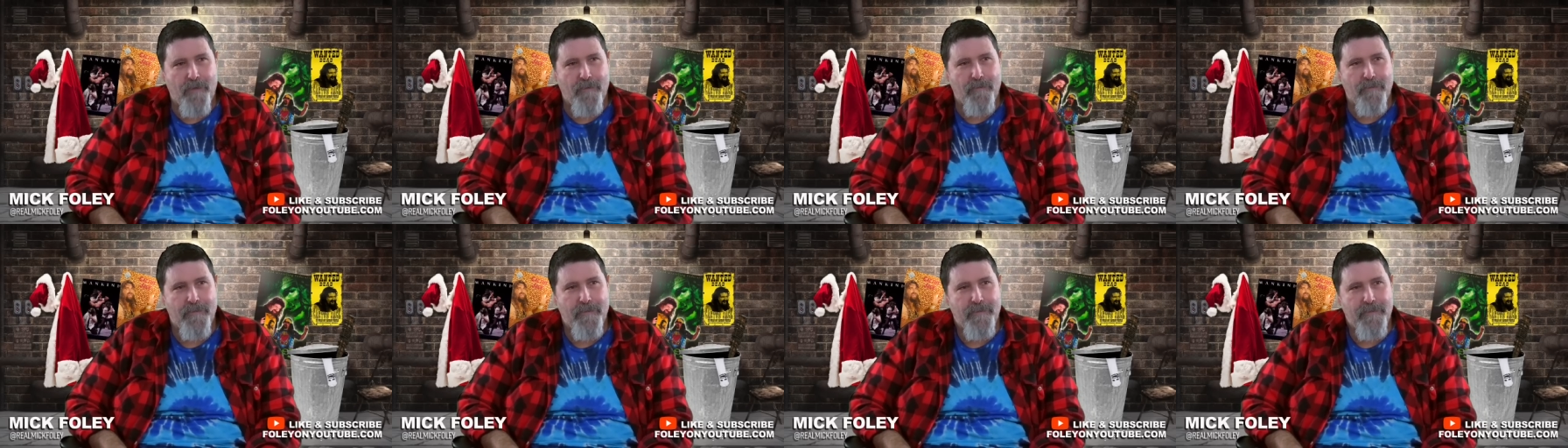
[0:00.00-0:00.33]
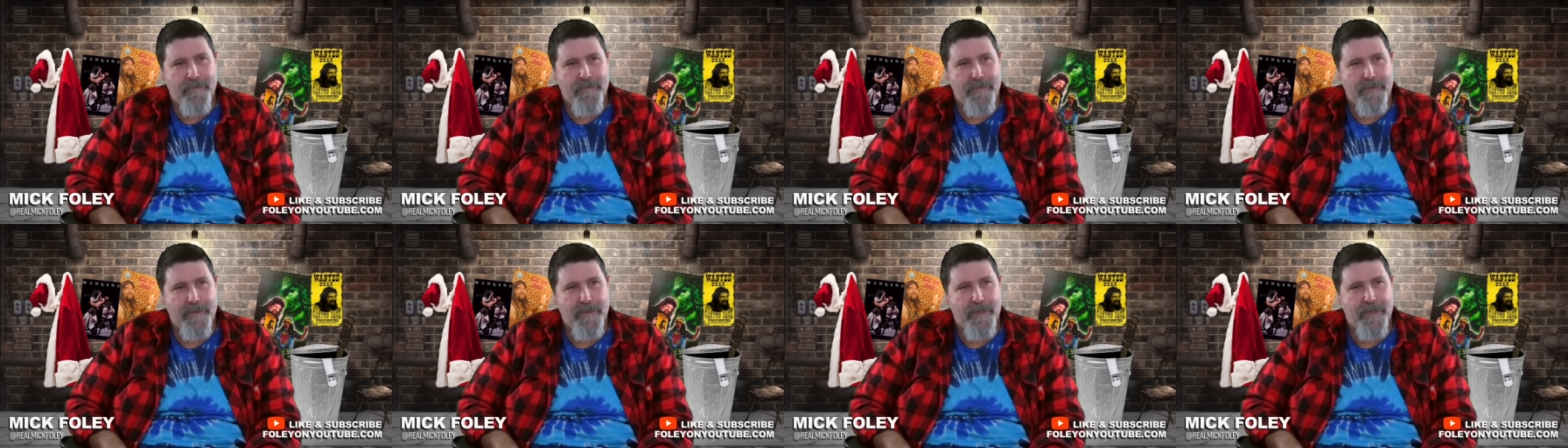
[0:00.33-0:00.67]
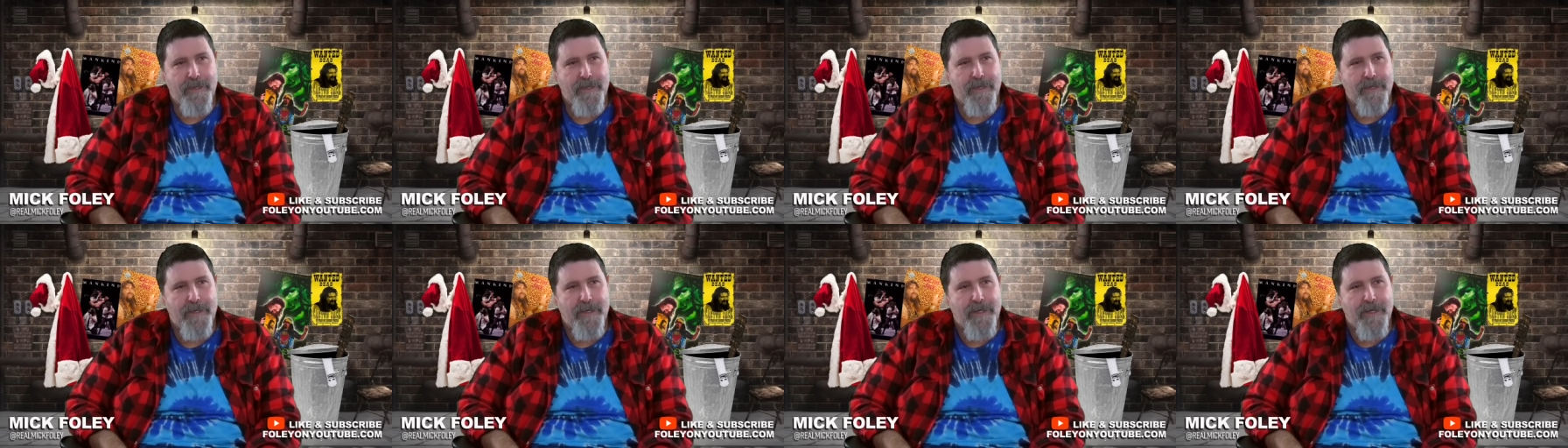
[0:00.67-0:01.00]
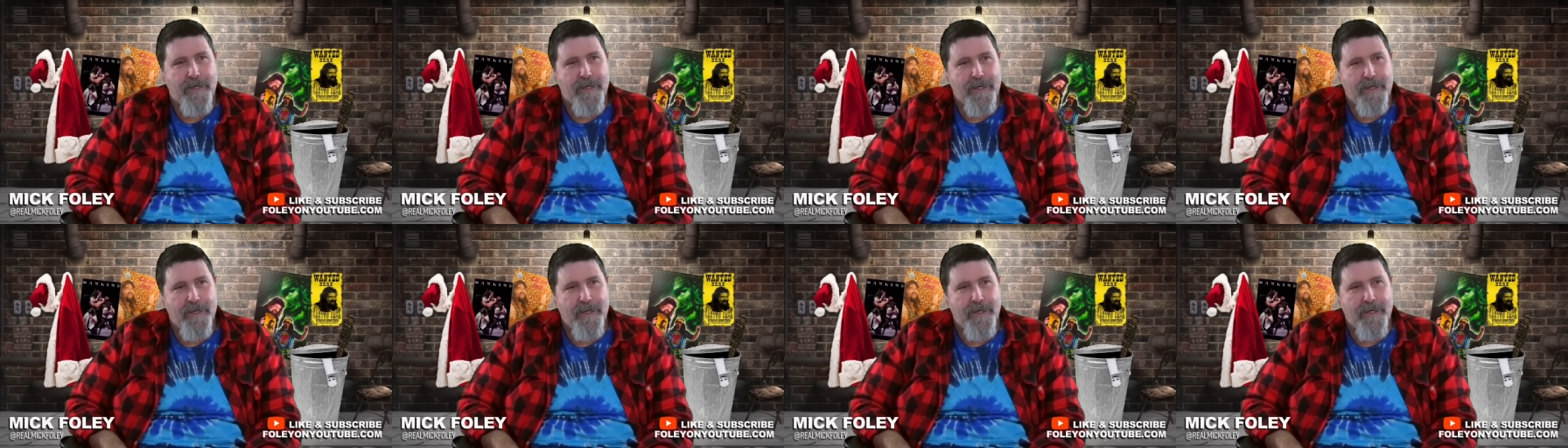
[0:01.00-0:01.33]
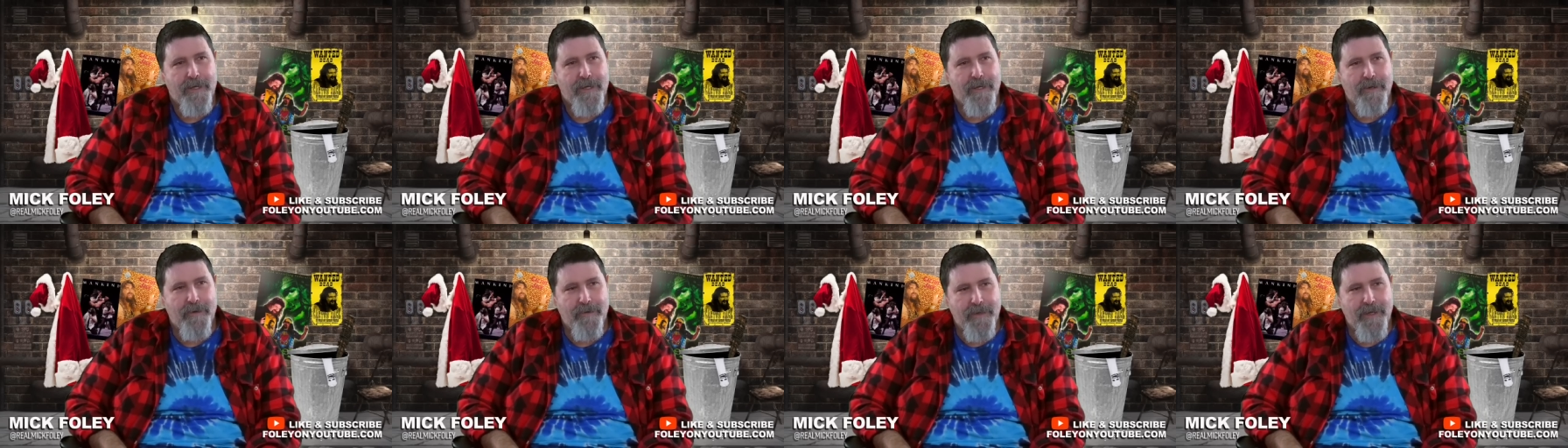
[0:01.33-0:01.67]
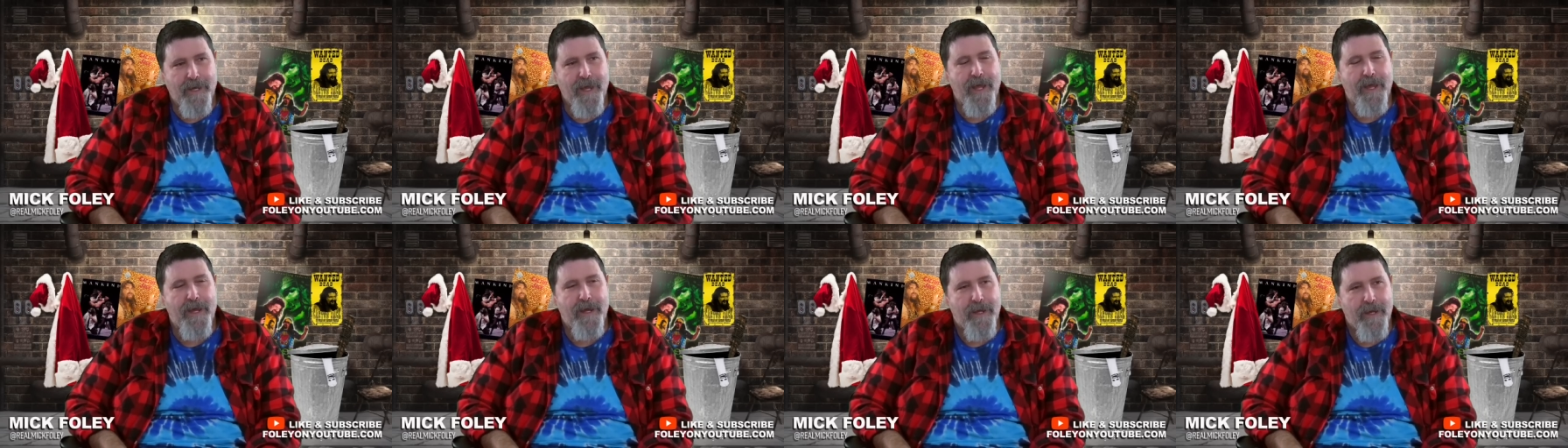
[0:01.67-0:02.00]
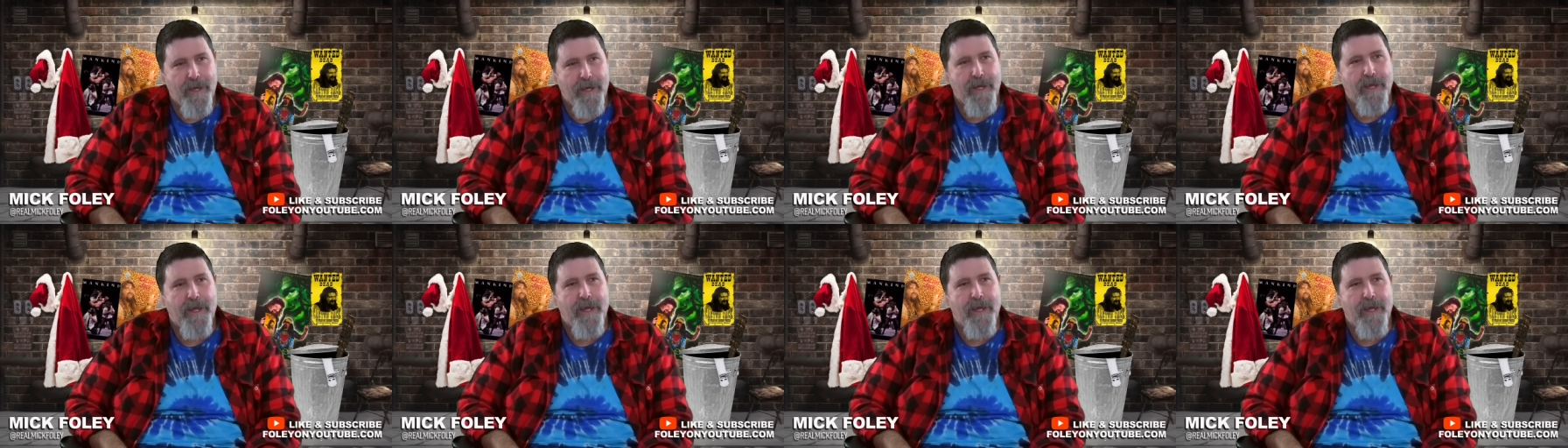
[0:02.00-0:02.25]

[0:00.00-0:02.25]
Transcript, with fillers: Solidified okay. are voting